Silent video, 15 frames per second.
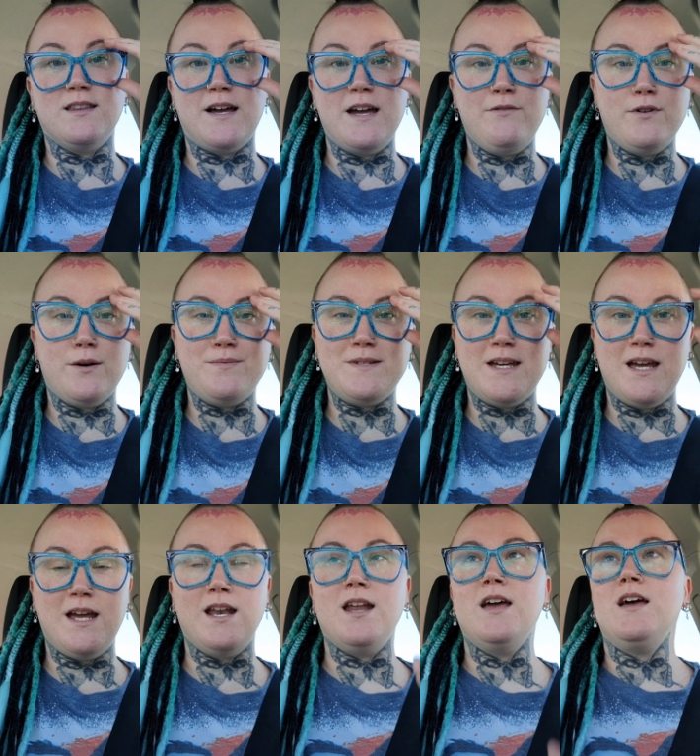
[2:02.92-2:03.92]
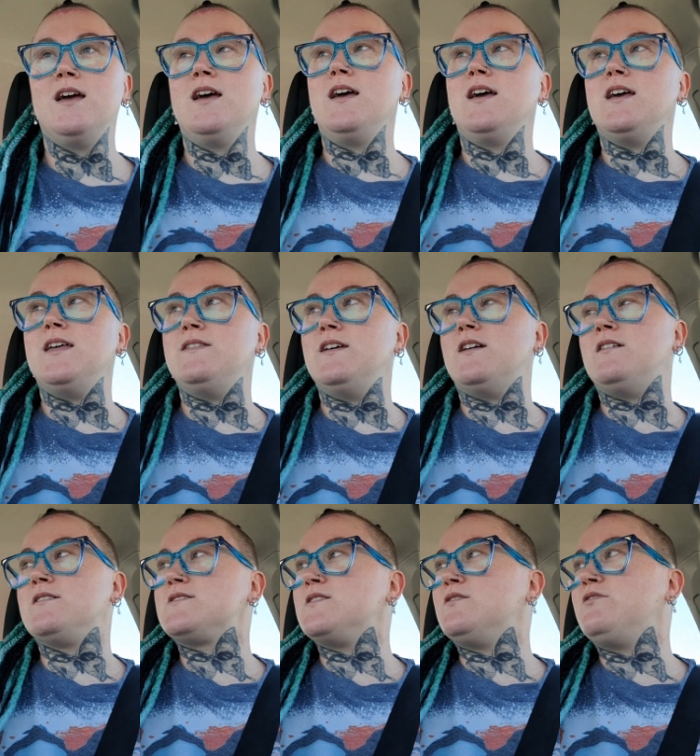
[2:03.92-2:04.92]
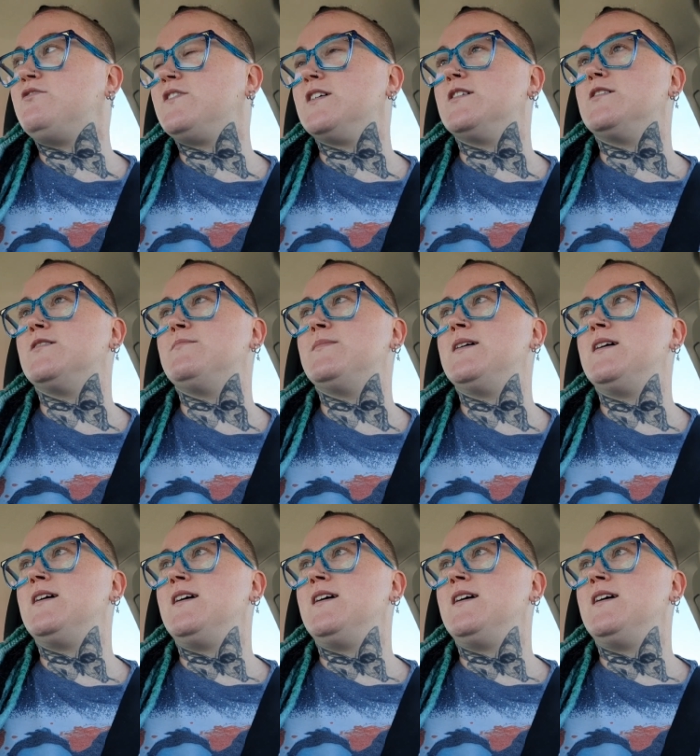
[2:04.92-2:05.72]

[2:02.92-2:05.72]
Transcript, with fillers: life update and then also film